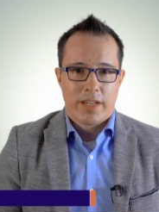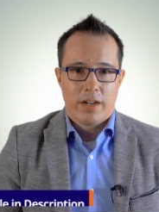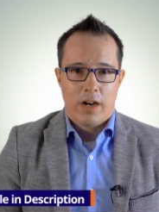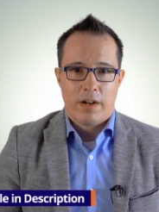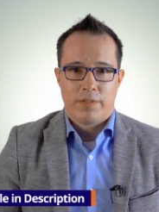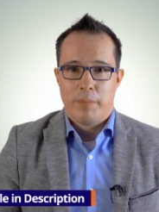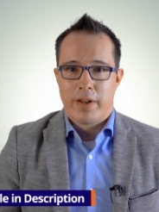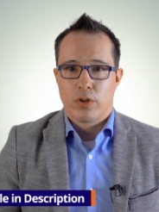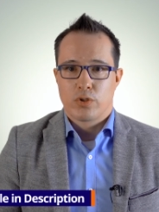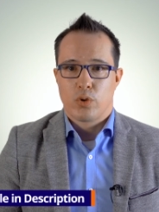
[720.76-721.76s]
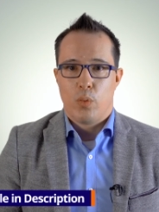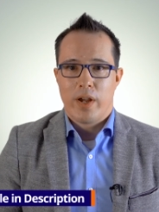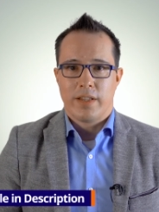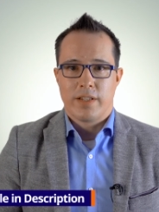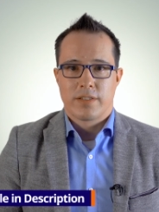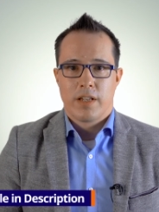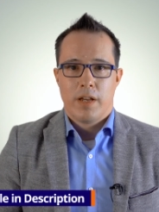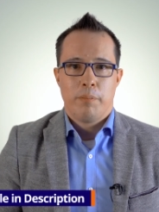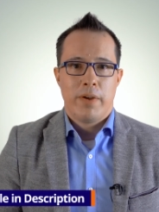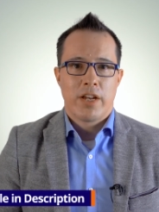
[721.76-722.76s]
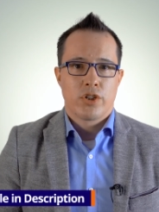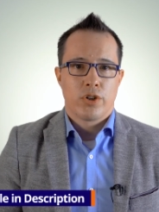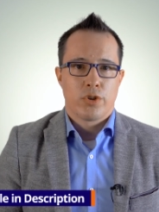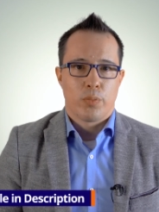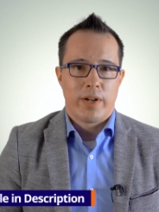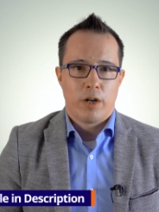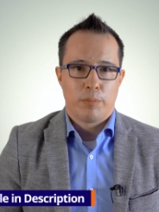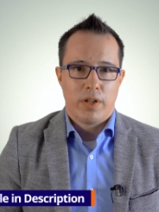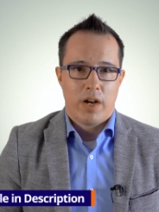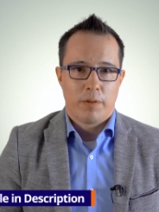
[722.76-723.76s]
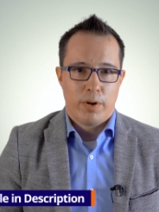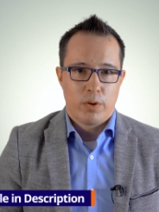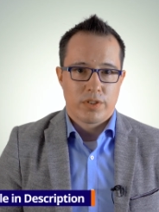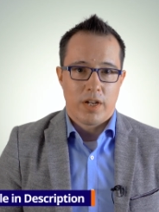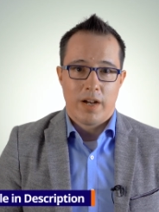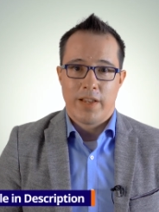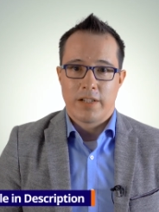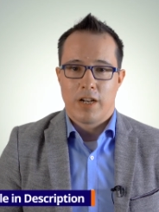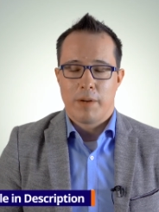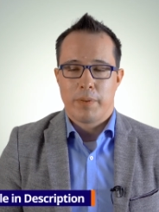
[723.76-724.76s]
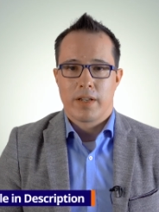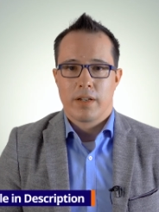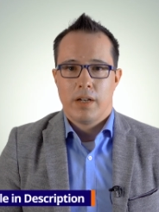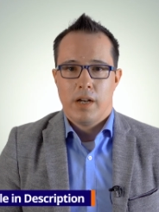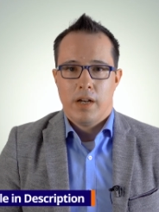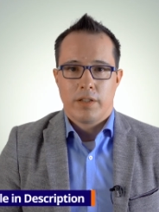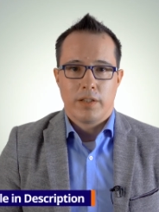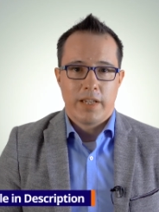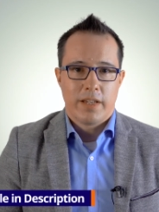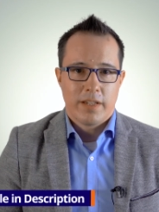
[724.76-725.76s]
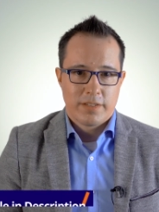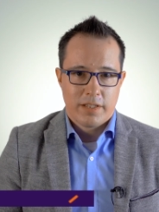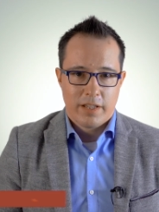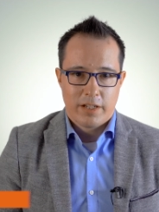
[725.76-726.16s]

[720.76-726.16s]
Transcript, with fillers: get off a medical school waitlist, make sure to read our blog post on that topic. The link is in the